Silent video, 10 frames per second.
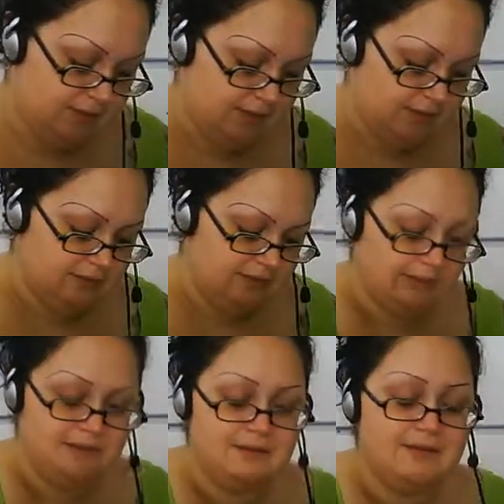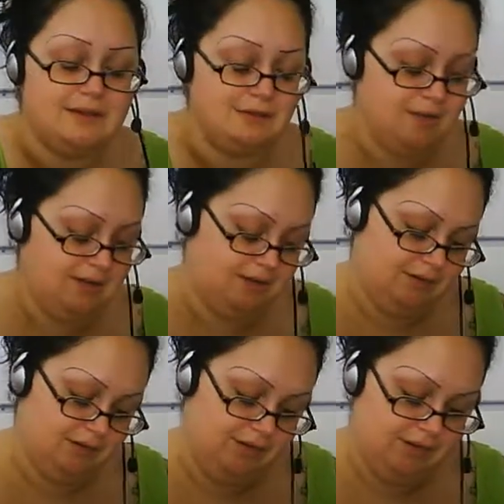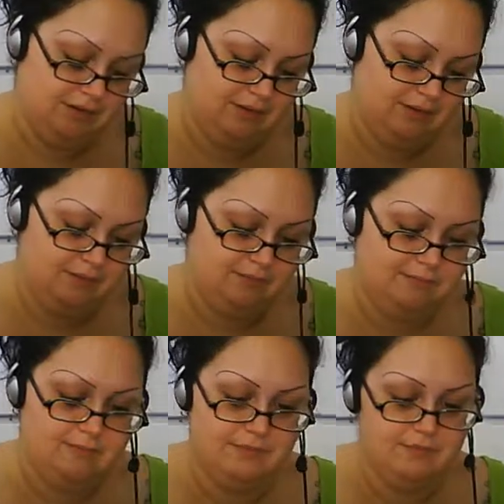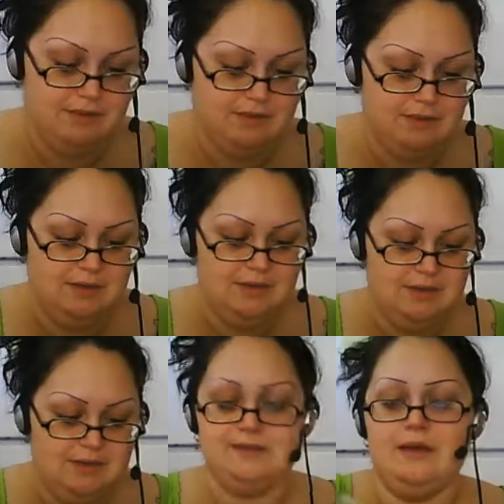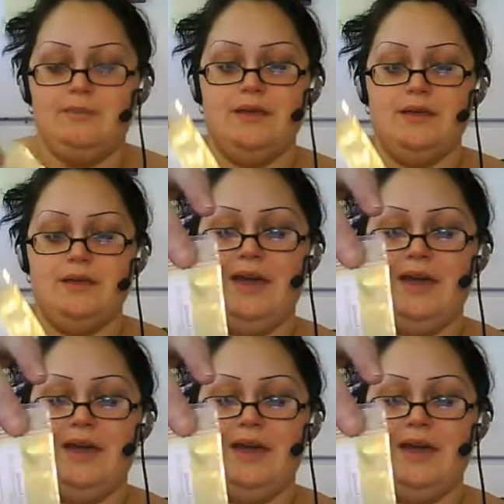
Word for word: And I can tell you right now, like, um, this is how big the